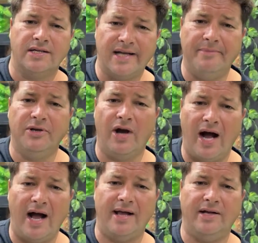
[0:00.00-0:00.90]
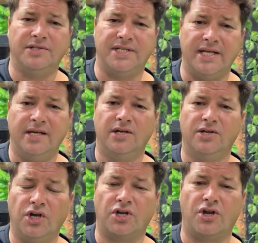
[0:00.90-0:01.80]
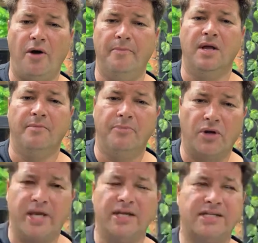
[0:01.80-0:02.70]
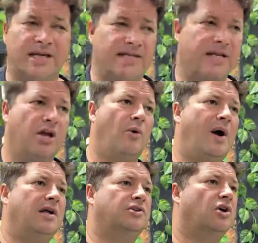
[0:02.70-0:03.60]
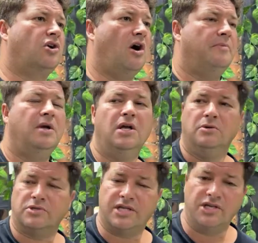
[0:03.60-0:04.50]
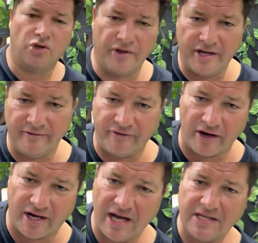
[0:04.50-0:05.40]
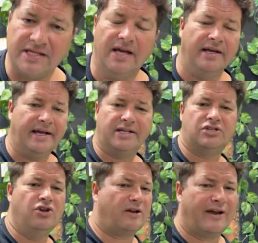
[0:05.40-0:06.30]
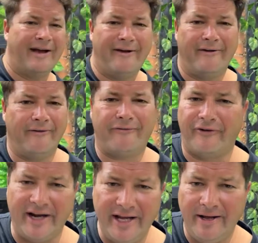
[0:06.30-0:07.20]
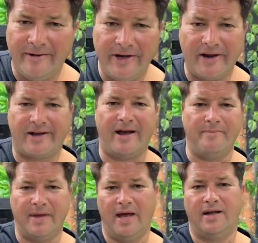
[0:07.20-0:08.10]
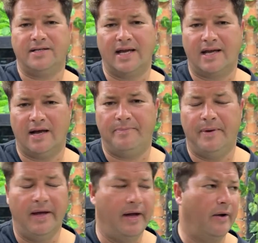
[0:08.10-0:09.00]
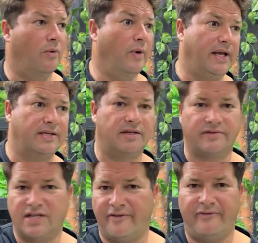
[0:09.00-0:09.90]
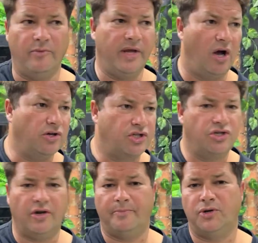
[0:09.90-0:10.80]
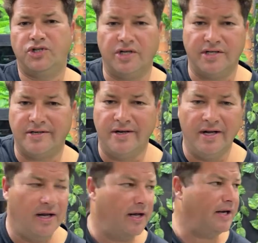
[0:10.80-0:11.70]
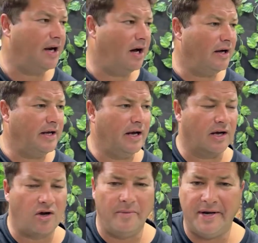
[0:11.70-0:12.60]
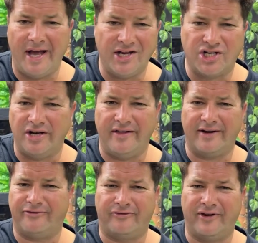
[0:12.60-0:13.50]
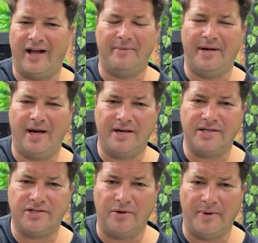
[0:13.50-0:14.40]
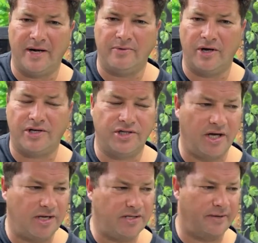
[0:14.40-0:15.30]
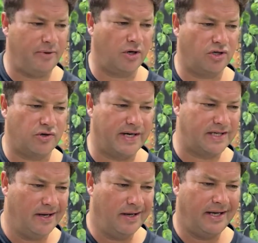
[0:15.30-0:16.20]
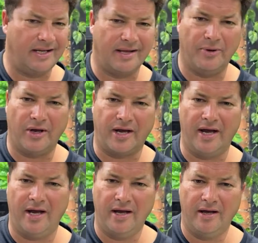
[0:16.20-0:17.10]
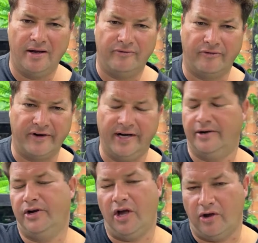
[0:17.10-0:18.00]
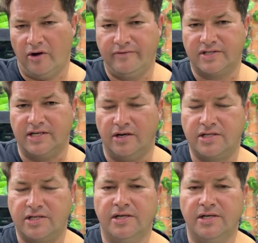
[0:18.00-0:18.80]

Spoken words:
DINGOWILD.com. Bookings@dingowild.com. We'll send you all the info, guys. It's not free. Yeah, come here and take up weeks of stuff and we host you and put you in our accommodation and that for free. I mean, how does your brain work? Do you go into a burger joint, eat the burger for free? No, obviously not.